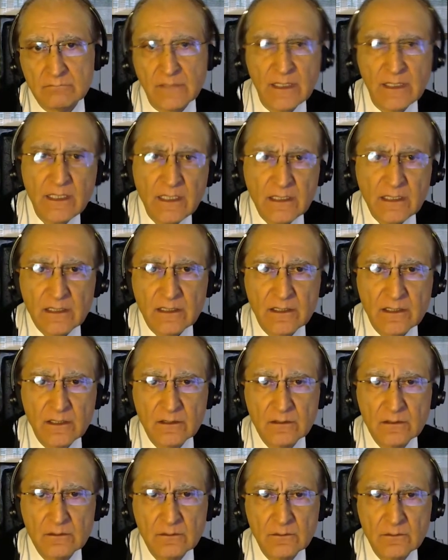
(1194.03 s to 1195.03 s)
Eid
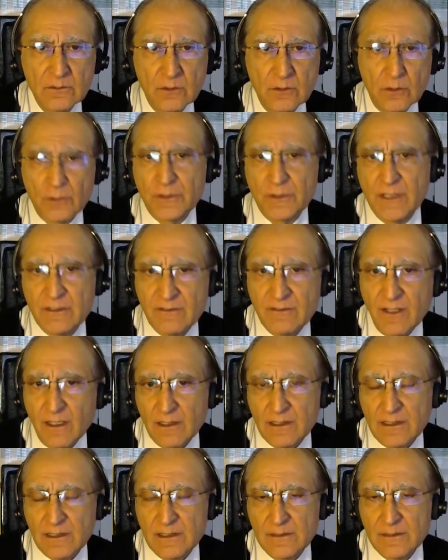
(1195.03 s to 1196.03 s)
or
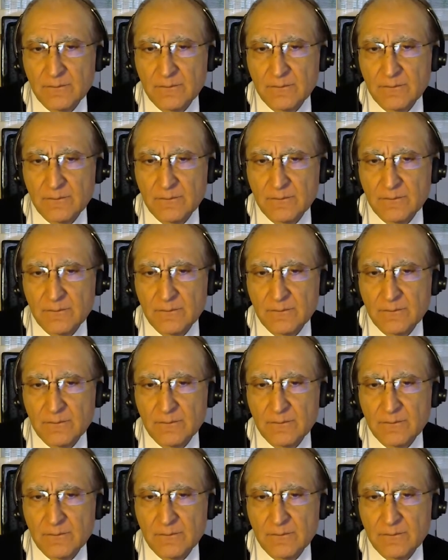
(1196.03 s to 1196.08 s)
Diwali?